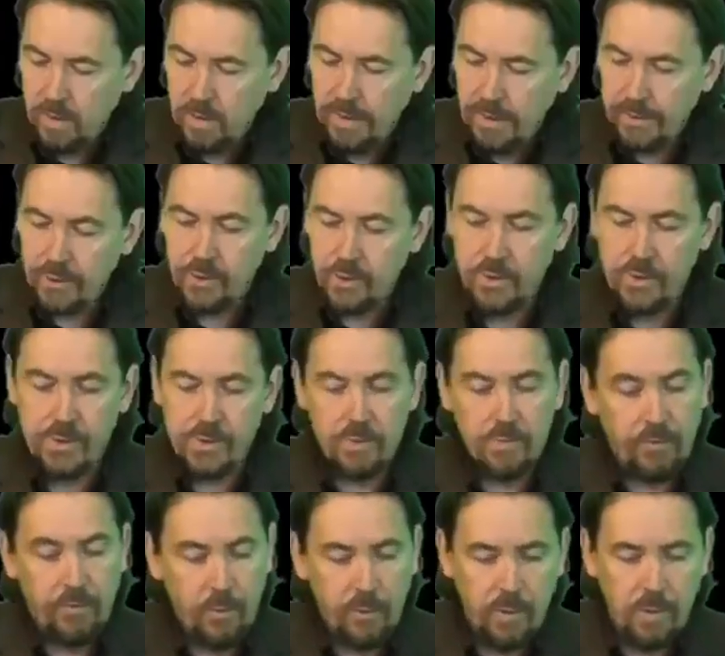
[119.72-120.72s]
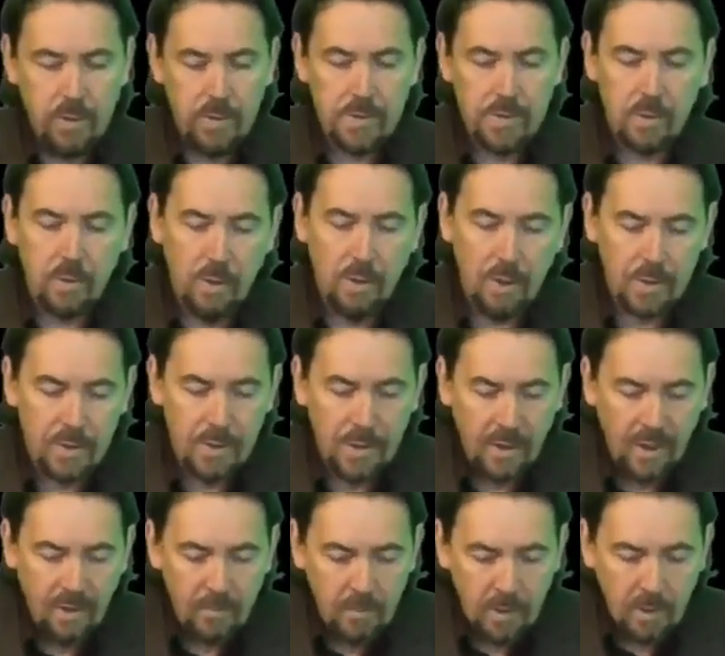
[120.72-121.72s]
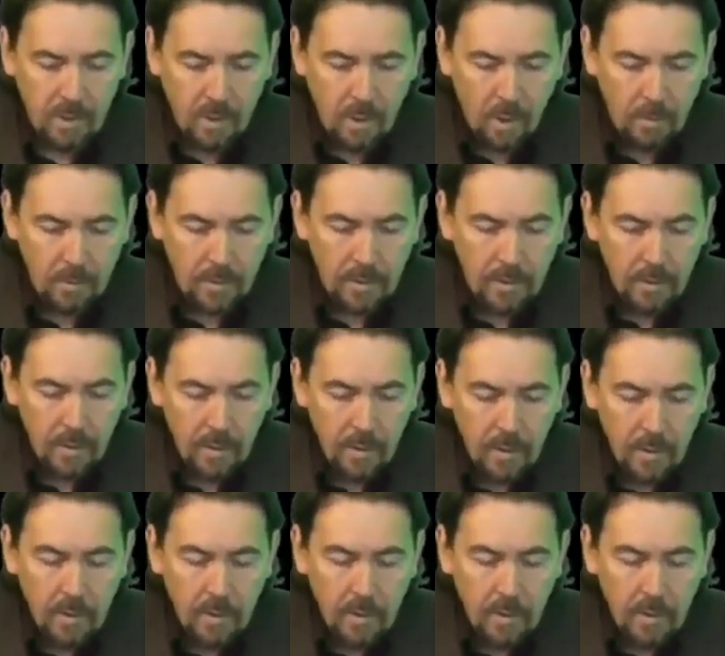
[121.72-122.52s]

my lectures a few years ago actually gave me a copy.